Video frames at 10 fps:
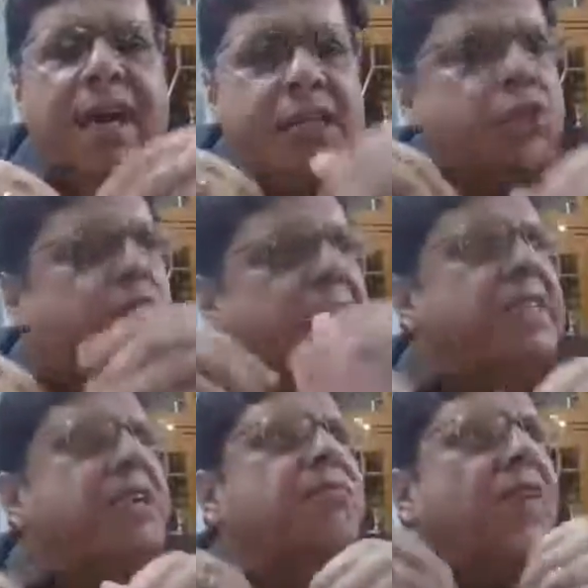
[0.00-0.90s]
as soon
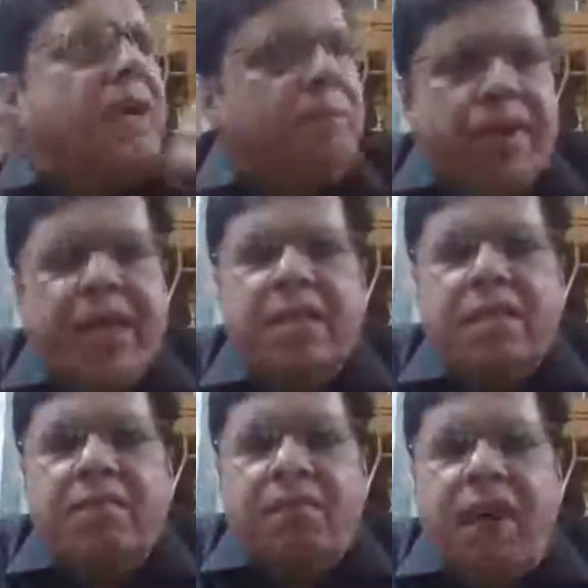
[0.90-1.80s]
as the
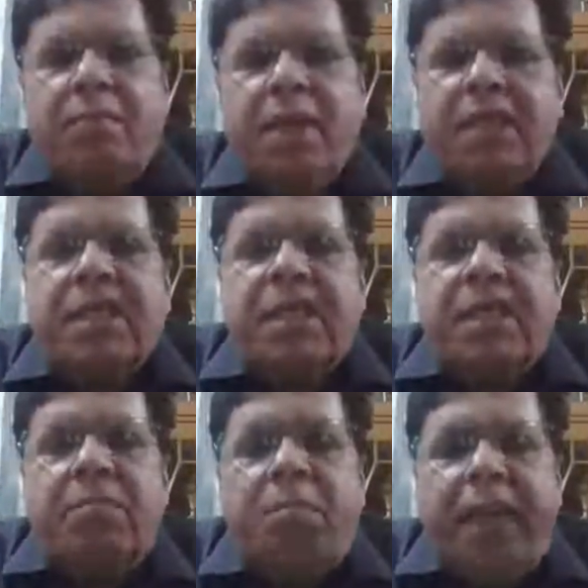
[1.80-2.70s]
fibrous
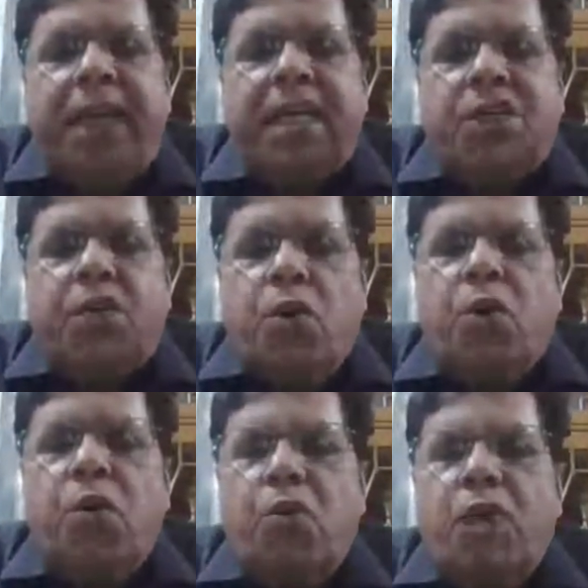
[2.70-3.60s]
plaques
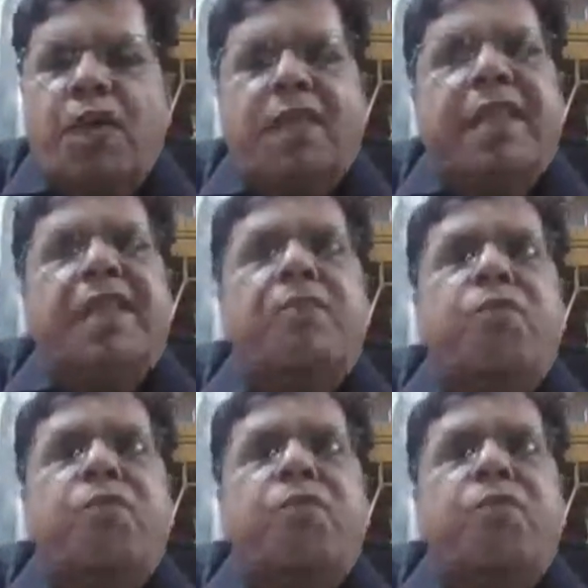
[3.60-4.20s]
grow, then